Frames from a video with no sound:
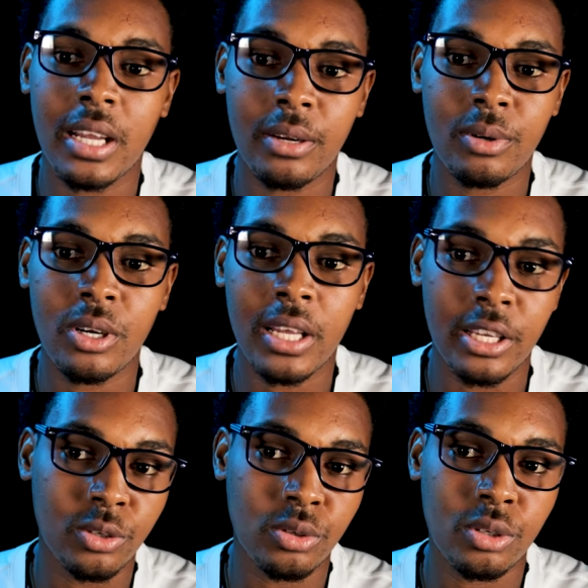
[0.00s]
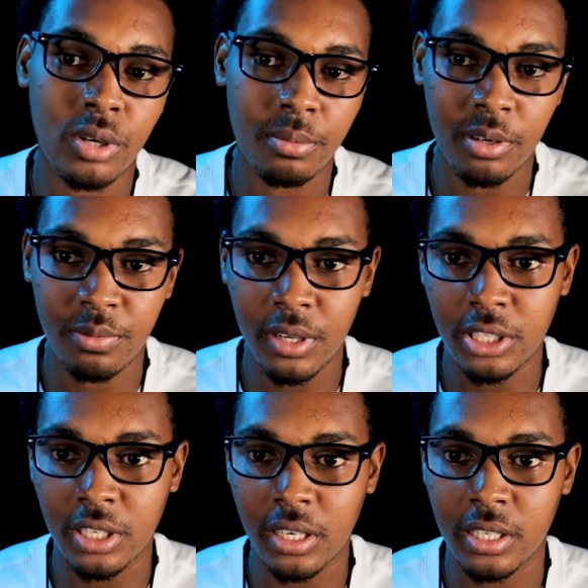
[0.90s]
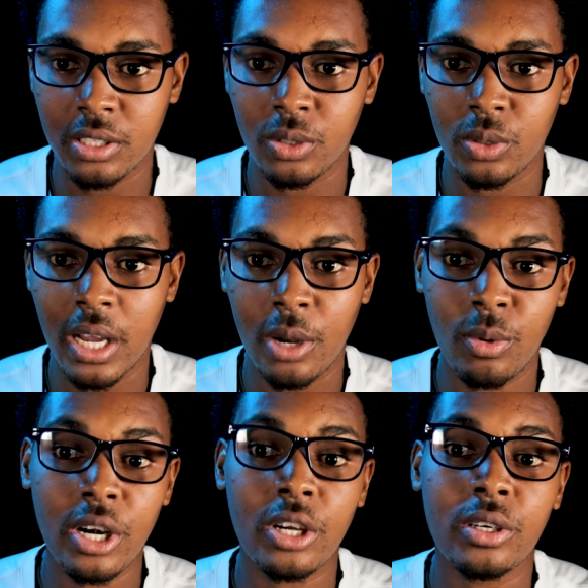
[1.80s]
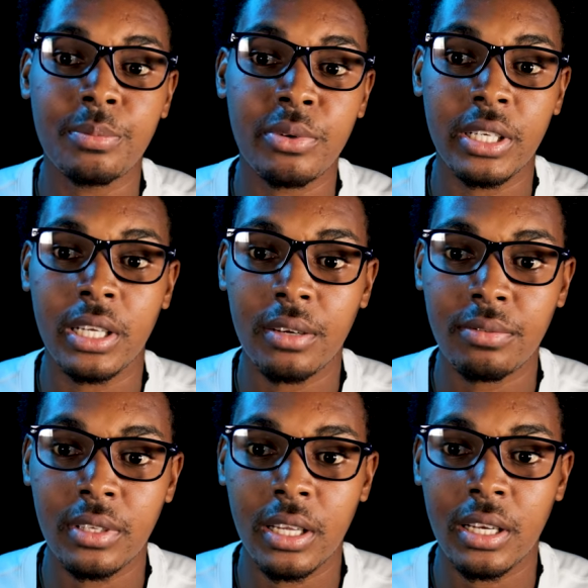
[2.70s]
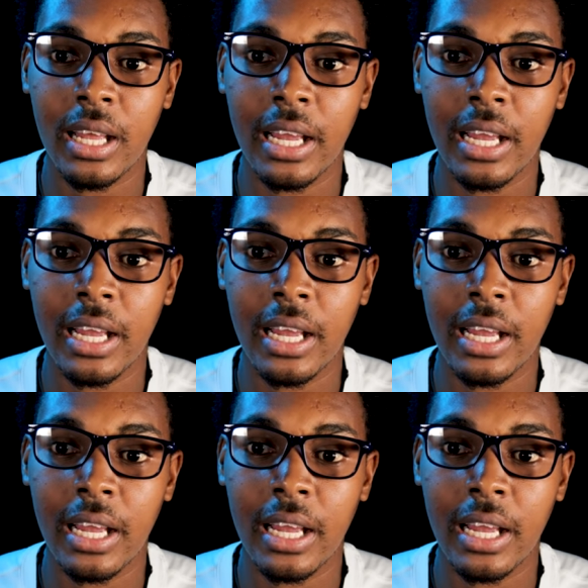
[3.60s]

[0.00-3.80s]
I run, I used to run professionally, so I work out pretty often.